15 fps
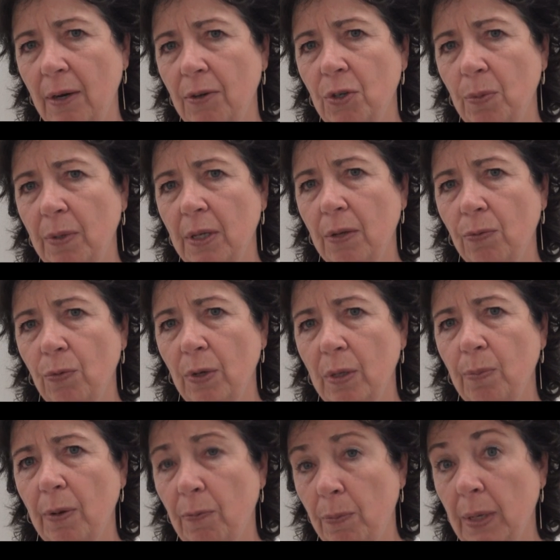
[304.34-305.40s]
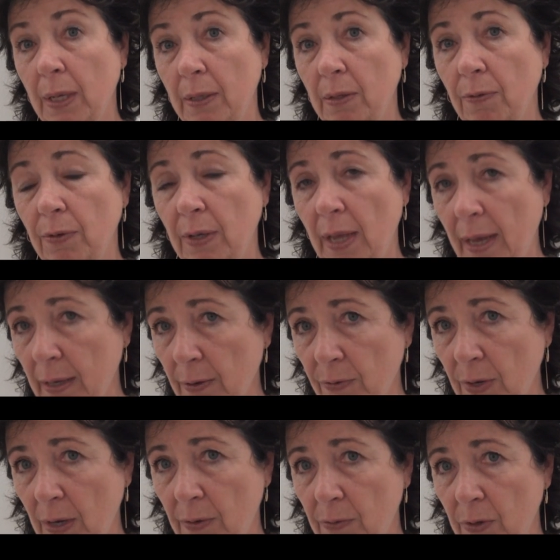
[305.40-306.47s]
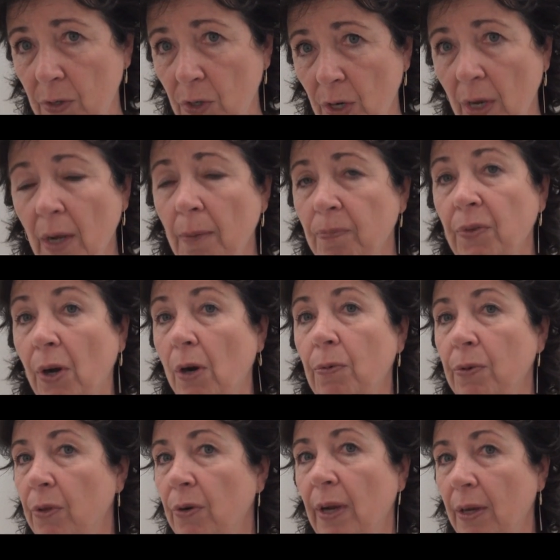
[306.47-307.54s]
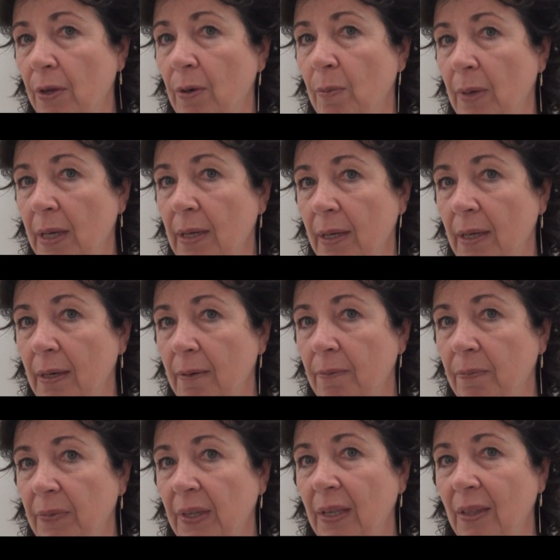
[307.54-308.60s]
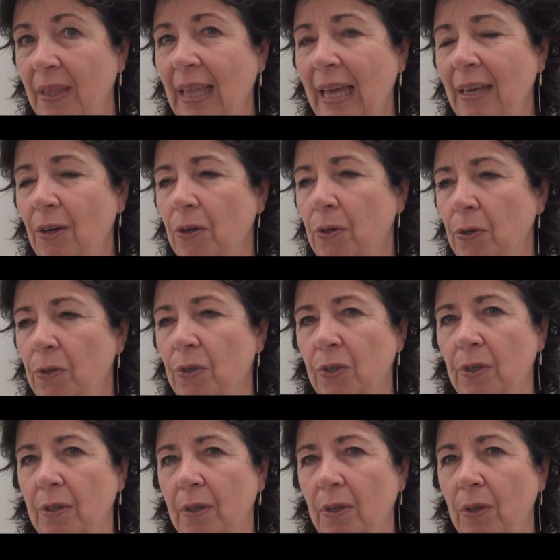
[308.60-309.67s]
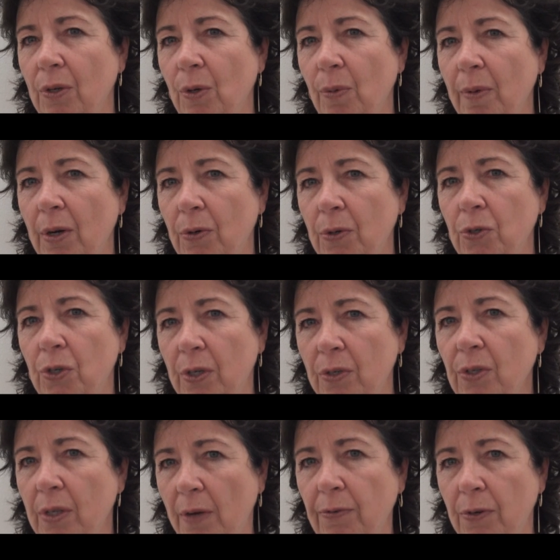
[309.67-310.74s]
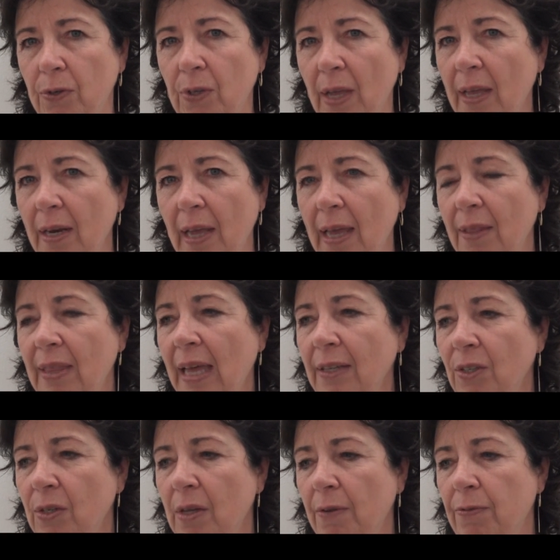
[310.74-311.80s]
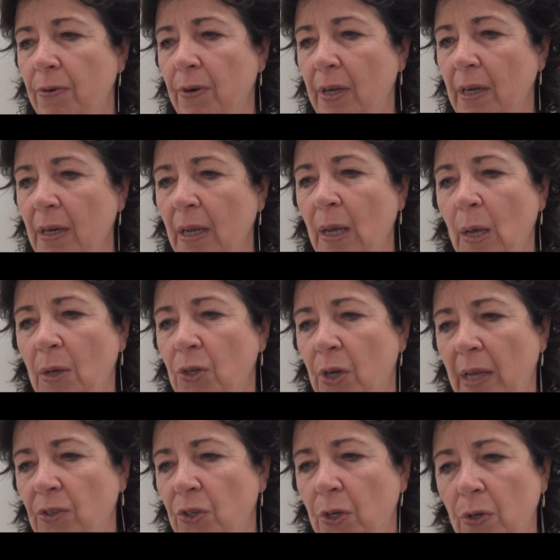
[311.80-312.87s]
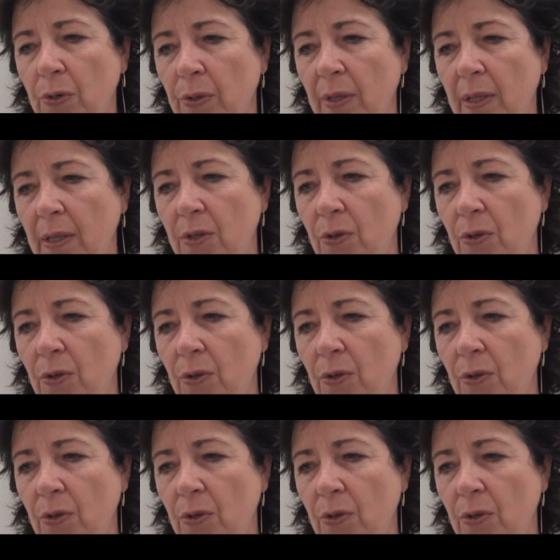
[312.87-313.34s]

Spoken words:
there to begin with, but because of a lack of coverage, or when they're not going to make it, that nurse no matter who she is, suffers. And that suffering has turned,